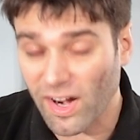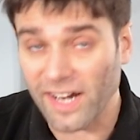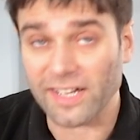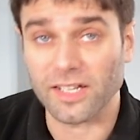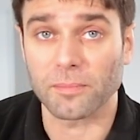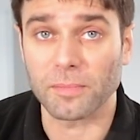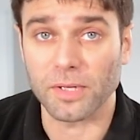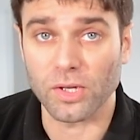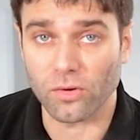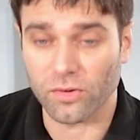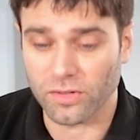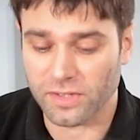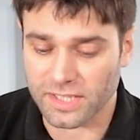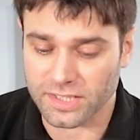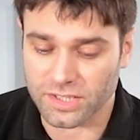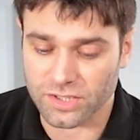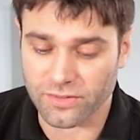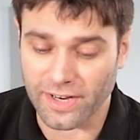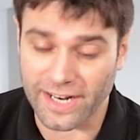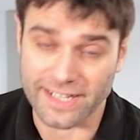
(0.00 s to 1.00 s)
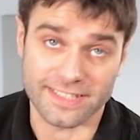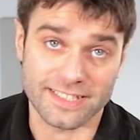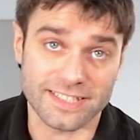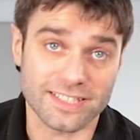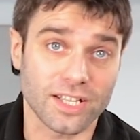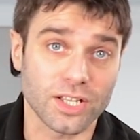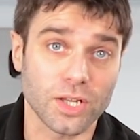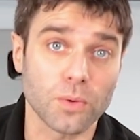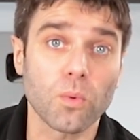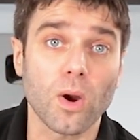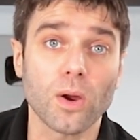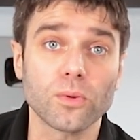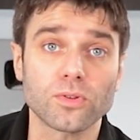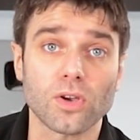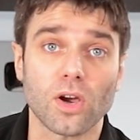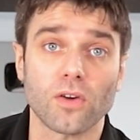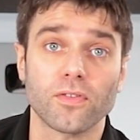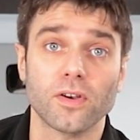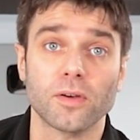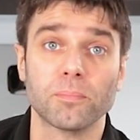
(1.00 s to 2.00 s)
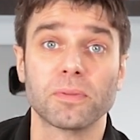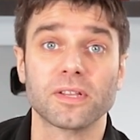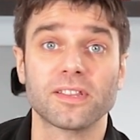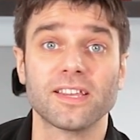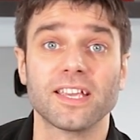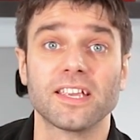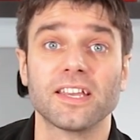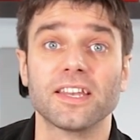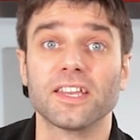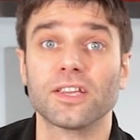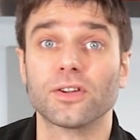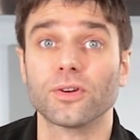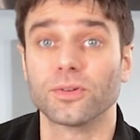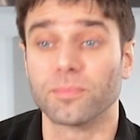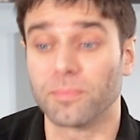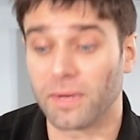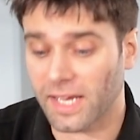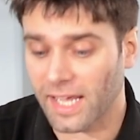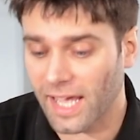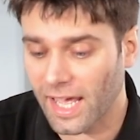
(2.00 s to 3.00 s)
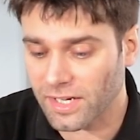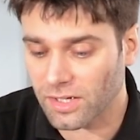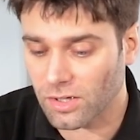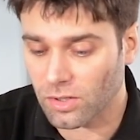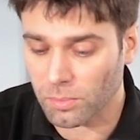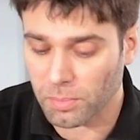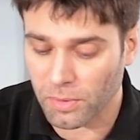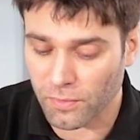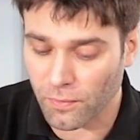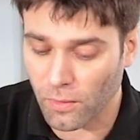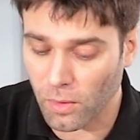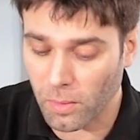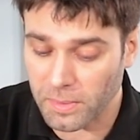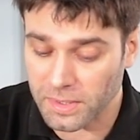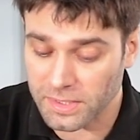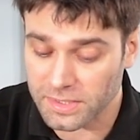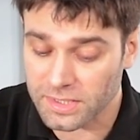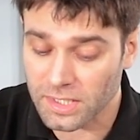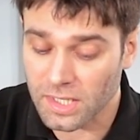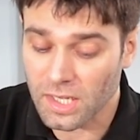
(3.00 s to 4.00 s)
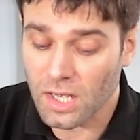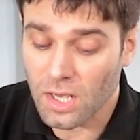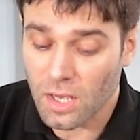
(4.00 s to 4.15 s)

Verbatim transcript: randomly oriented strands, so they won't offer particularly good mechanical performance,